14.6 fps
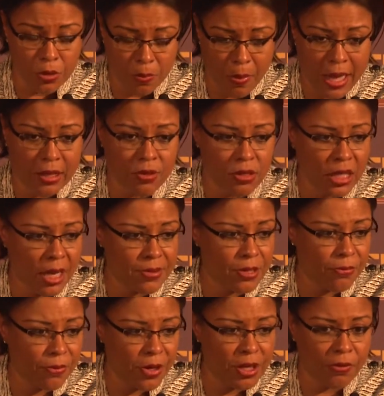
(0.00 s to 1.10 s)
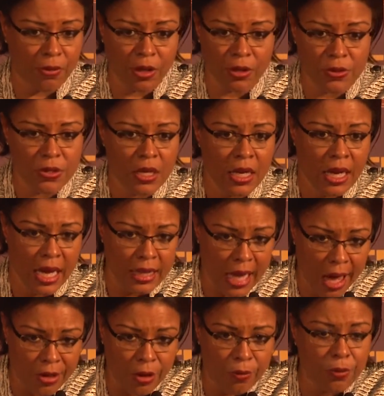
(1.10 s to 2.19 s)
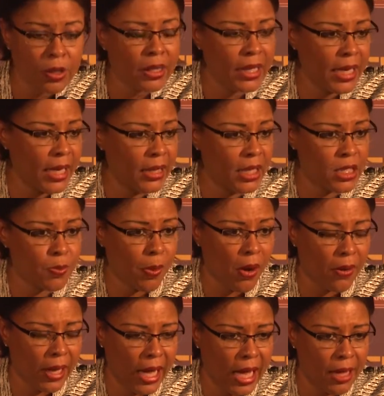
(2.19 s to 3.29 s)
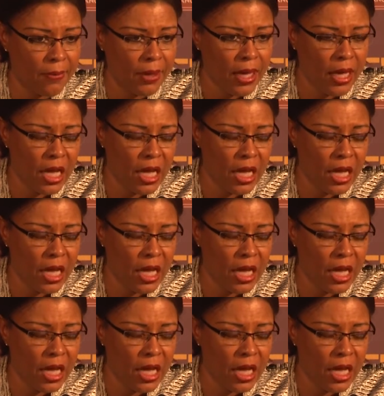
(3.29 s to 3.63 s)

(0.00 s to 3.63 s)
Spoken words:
make those layups and free throws, and now you're really in this ball game,